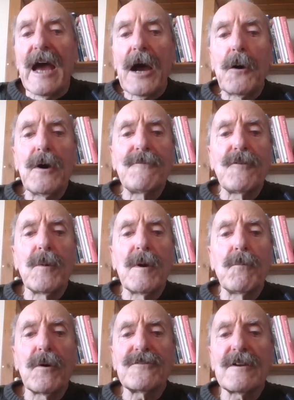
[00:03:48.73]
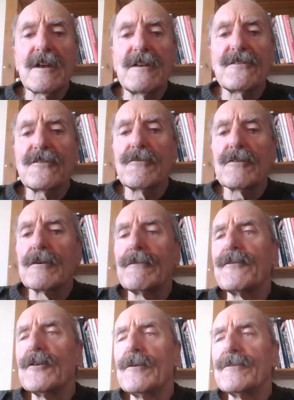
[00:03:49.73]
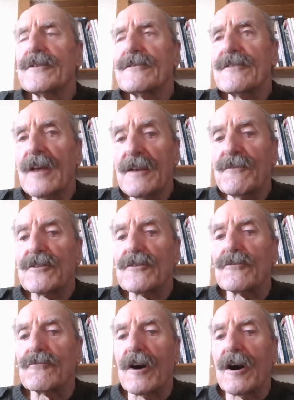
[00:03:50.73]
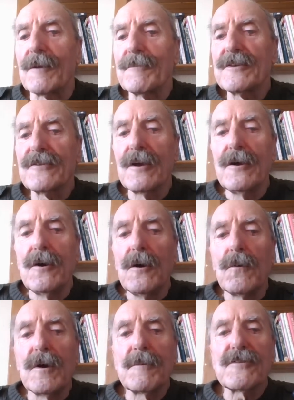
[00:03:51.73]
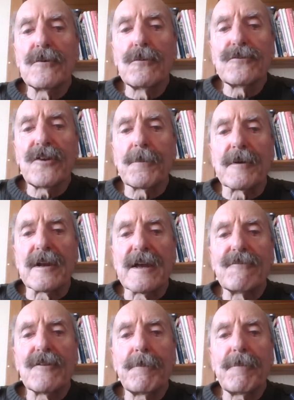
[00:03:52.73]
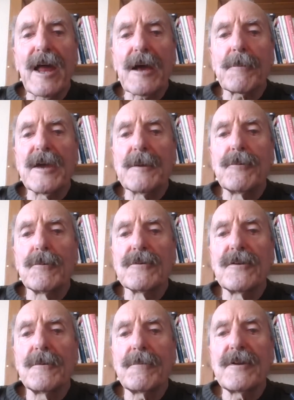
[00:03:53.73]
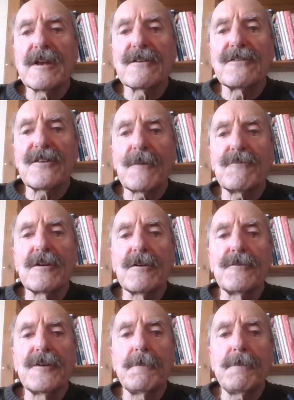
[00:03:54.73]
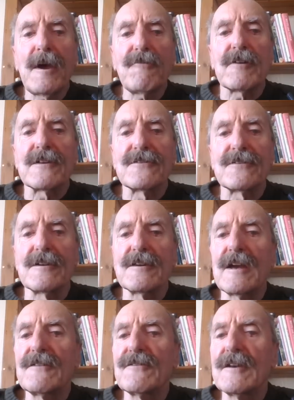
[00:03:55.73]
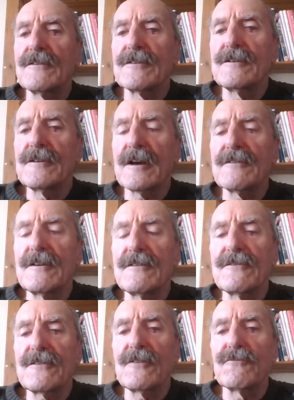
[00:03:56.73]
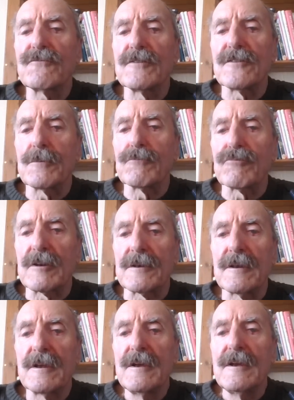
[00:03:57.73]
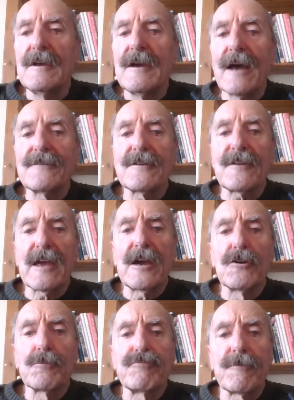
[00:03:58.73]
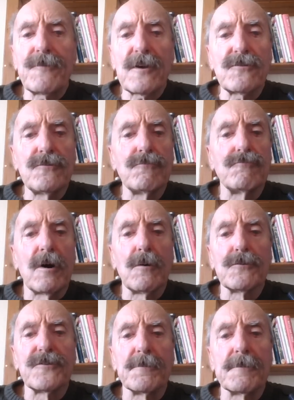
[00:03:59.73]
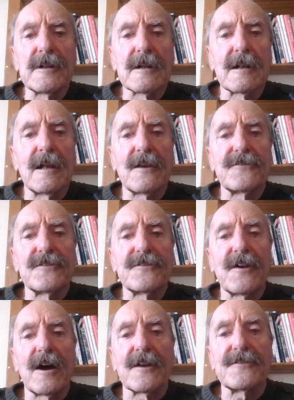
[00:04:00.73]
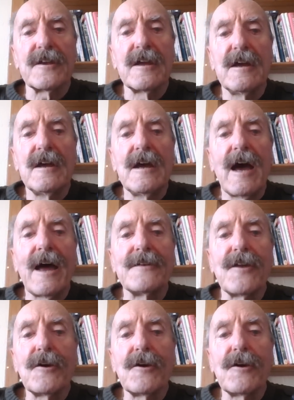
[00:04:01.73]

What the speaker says: However, when watching historical films and television dramas, we must also believe that black people were simply accepted on their merits in the 18th and 19th centuries in Britain, and that they held professional roles in middle-class society, and